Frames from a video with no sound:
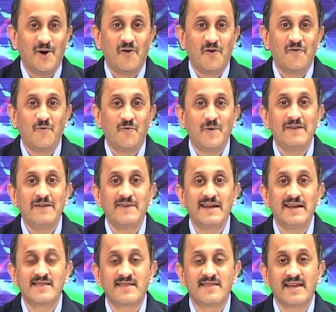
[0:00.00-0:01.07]
of
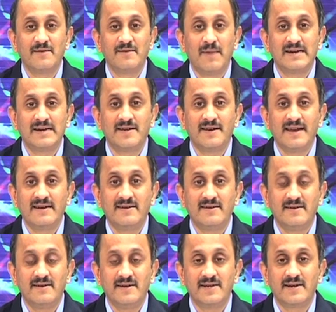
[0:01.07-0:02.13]
wavelets and multirate
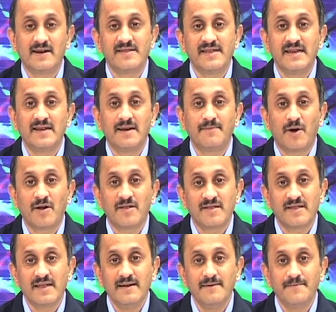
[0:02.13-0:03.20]
digital signal
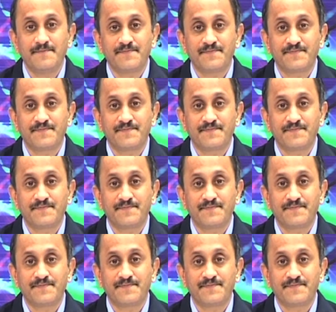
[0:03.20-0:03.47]
processing